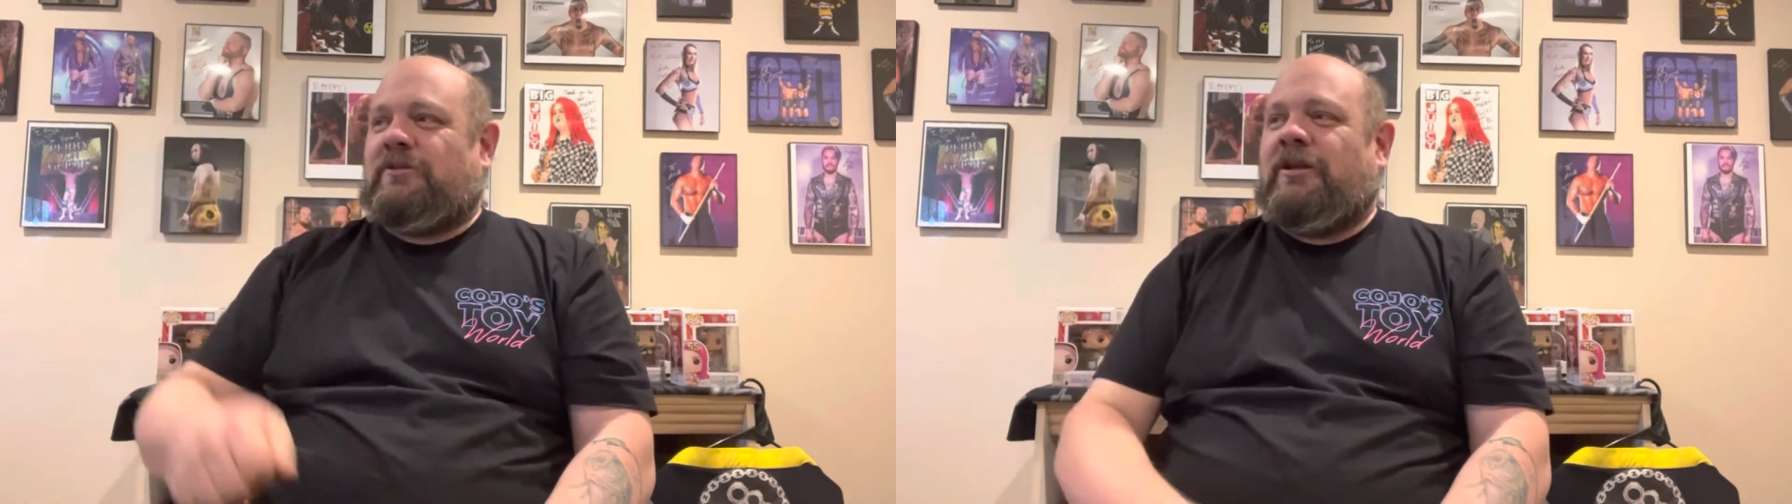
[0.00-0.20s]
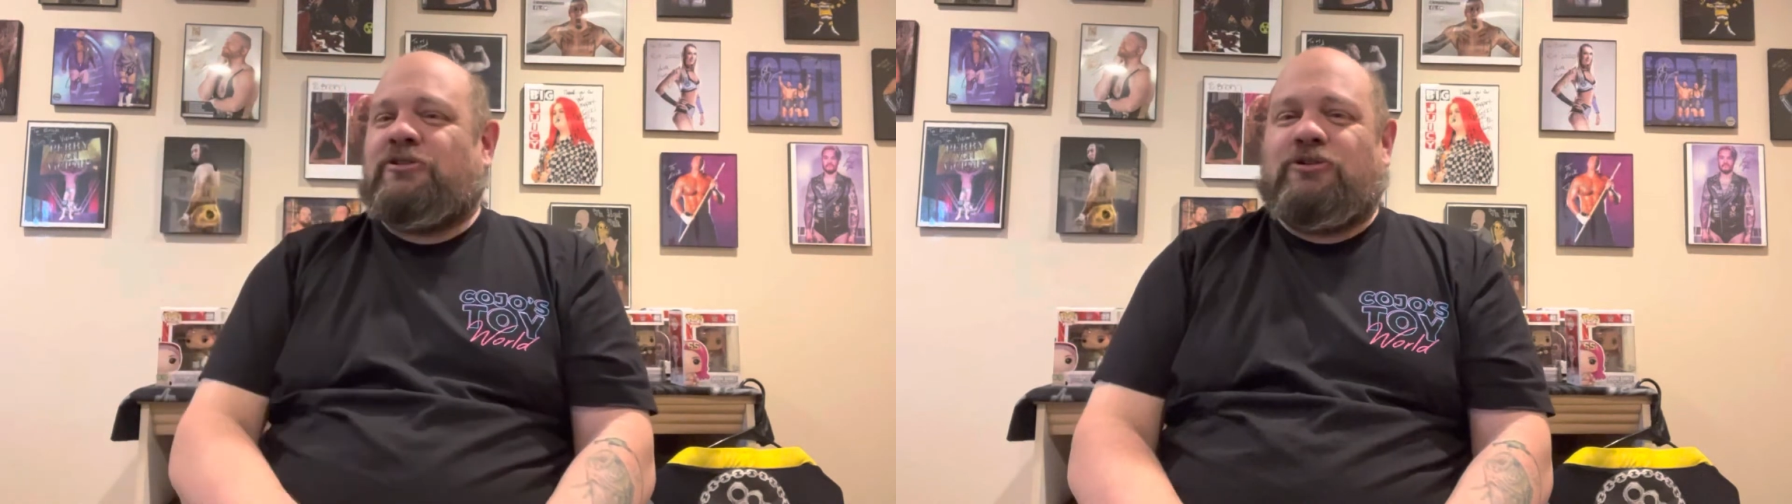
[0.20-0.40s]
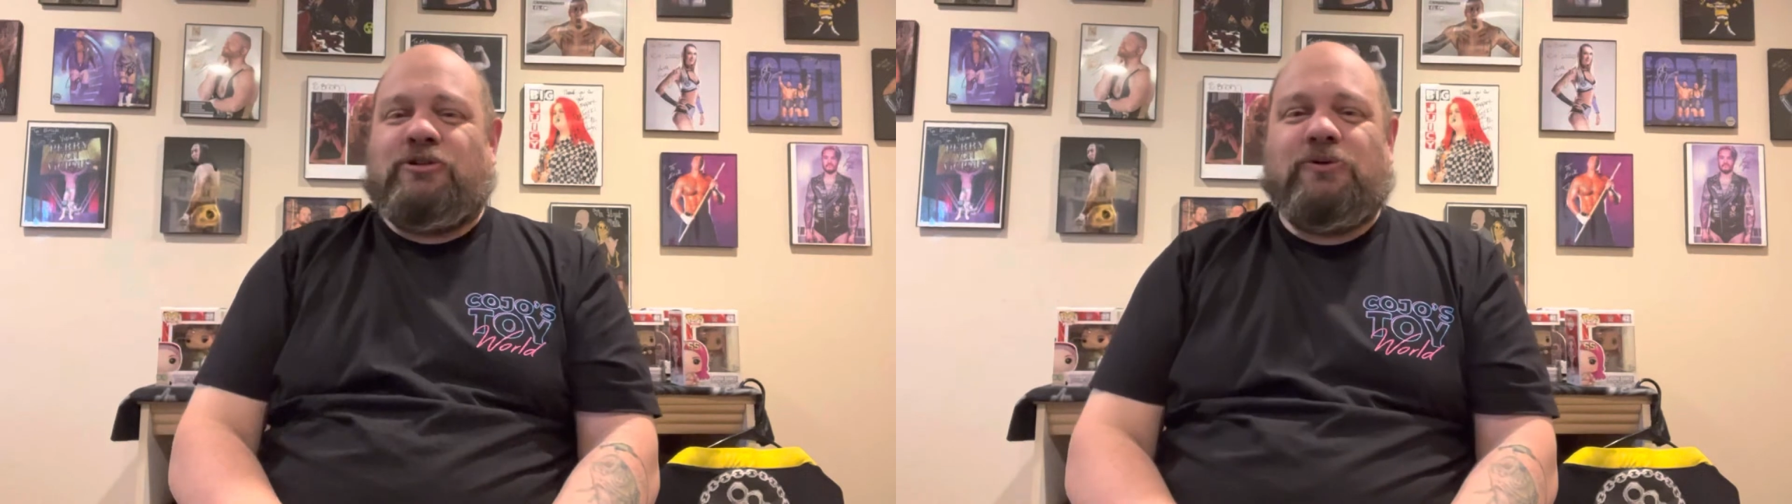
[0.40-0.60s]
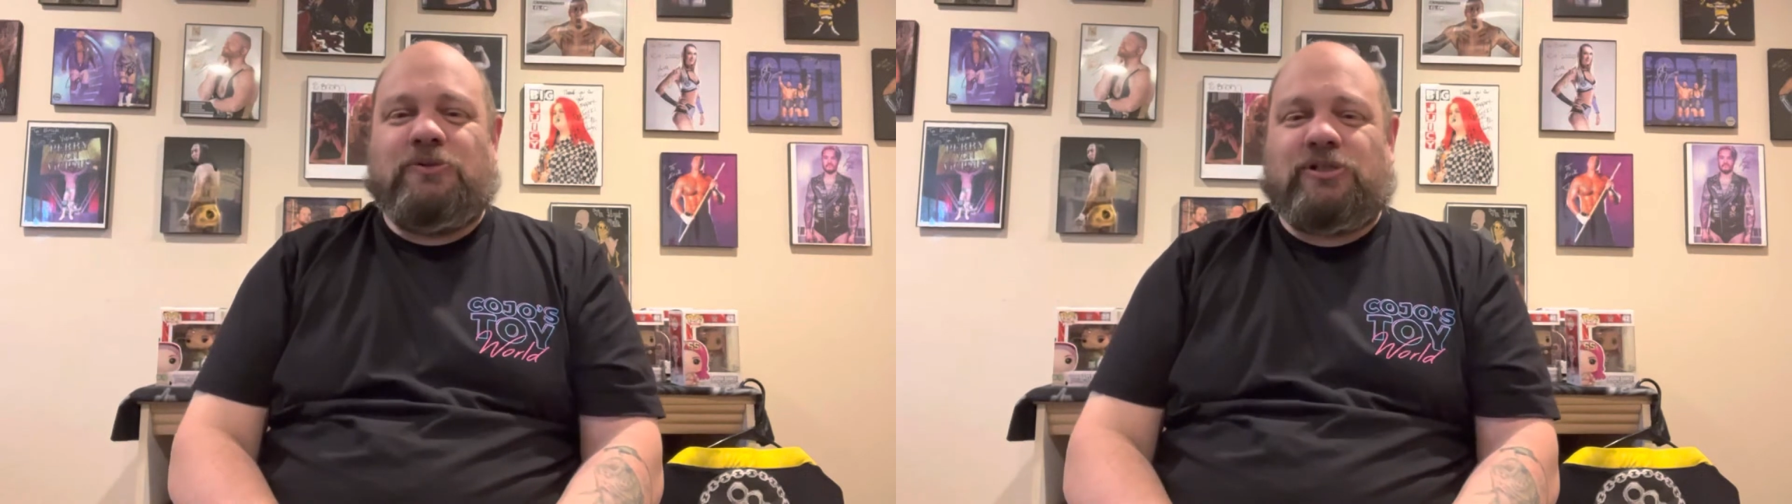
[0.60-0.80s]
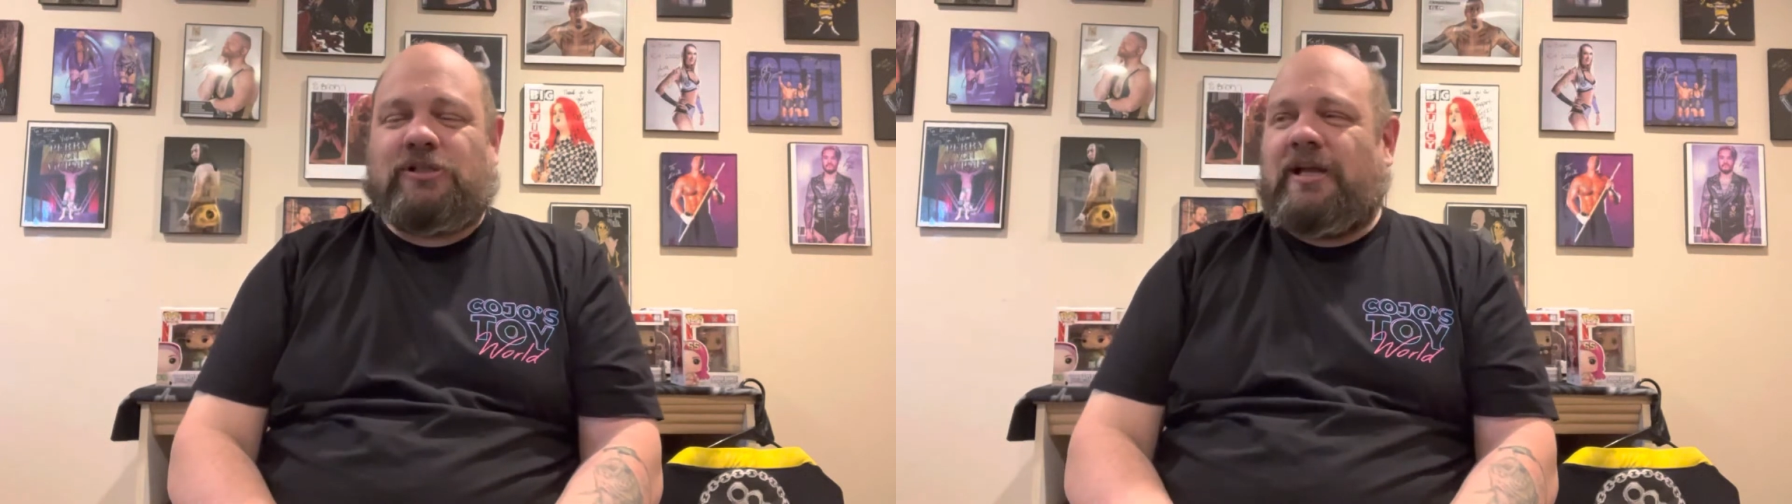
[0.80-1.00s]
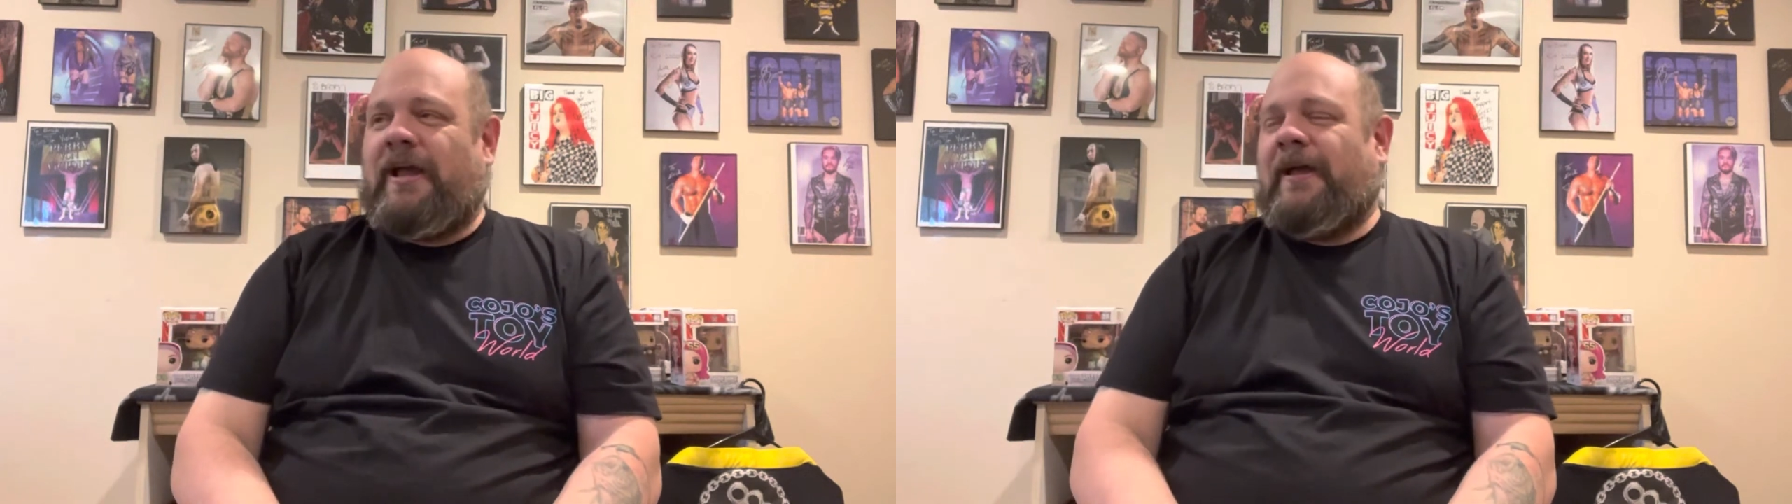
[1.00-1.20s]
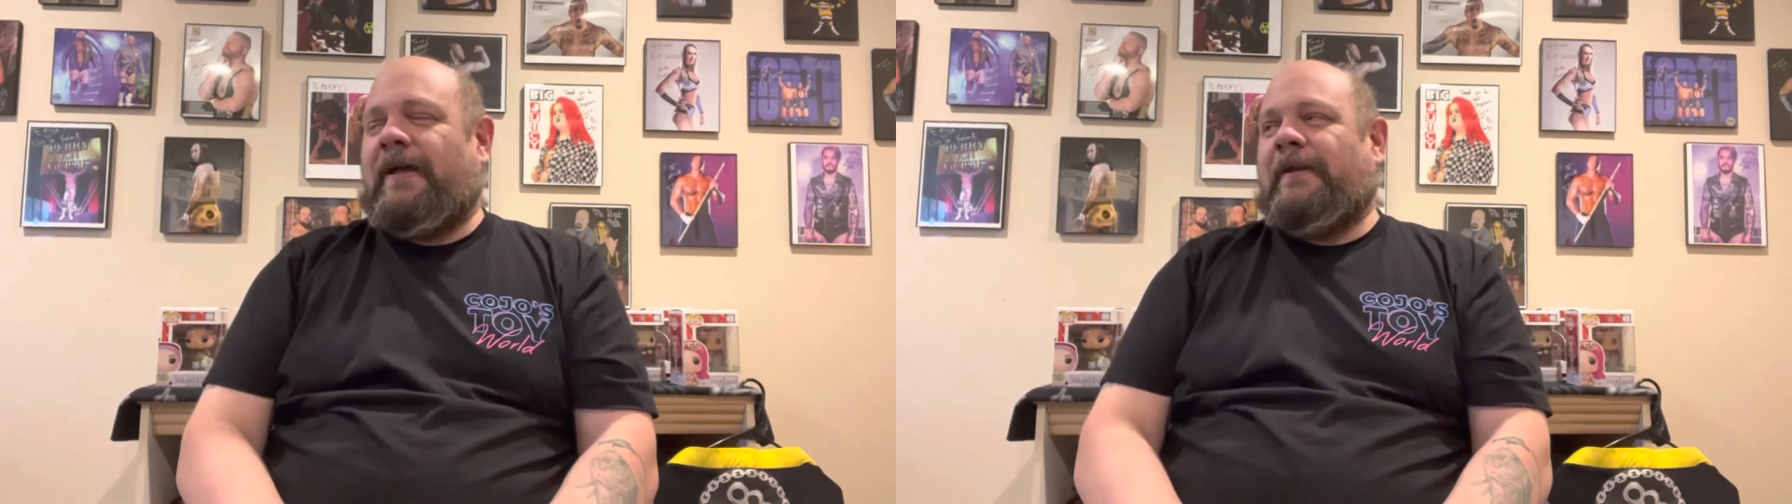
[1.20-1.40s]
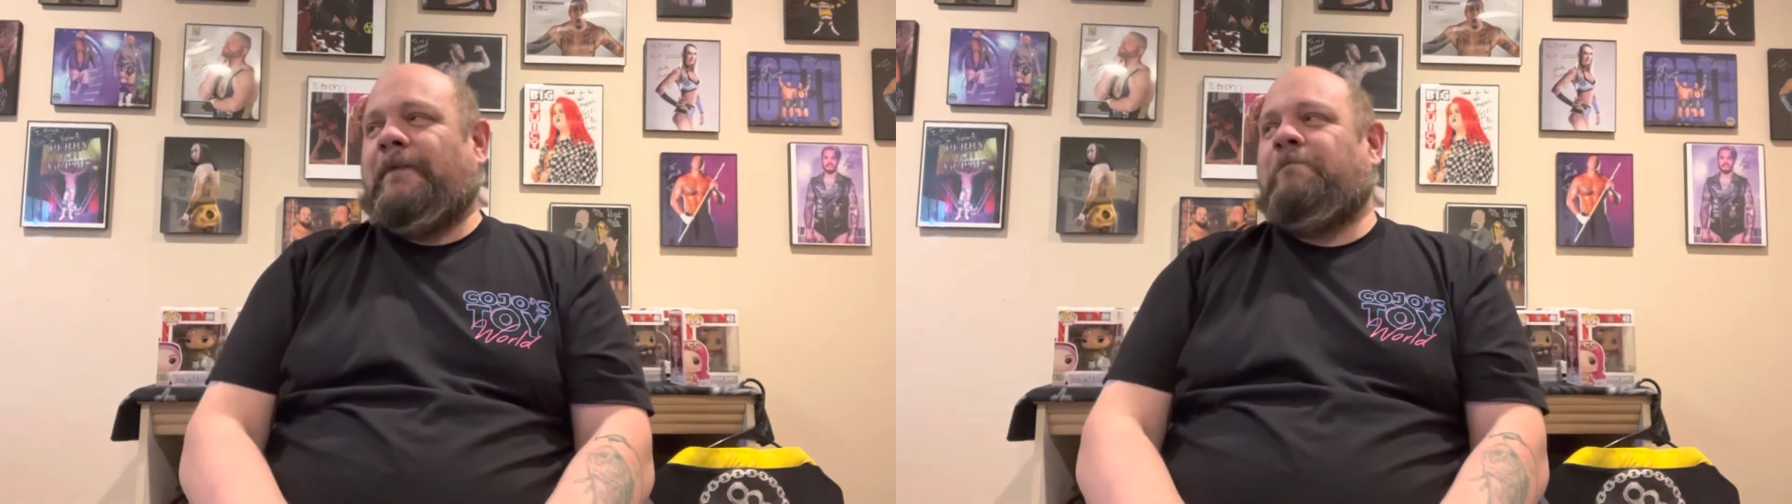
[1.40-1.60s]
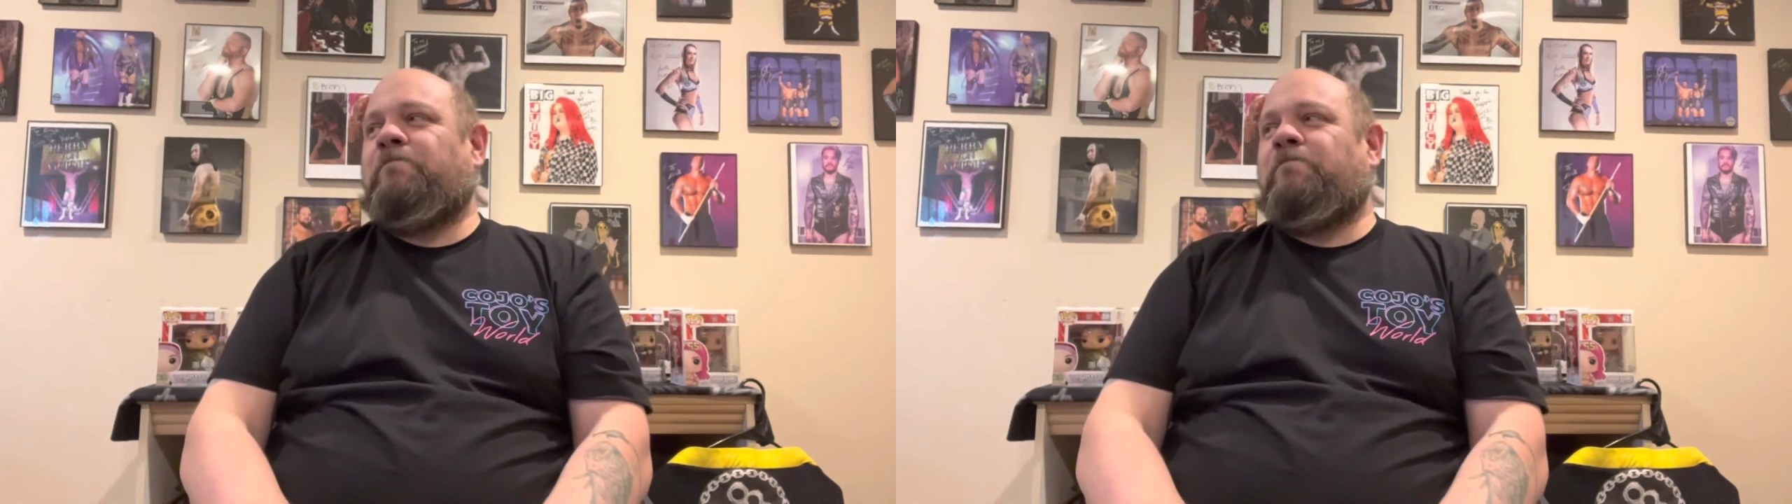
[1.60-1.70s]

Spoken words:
introduced, and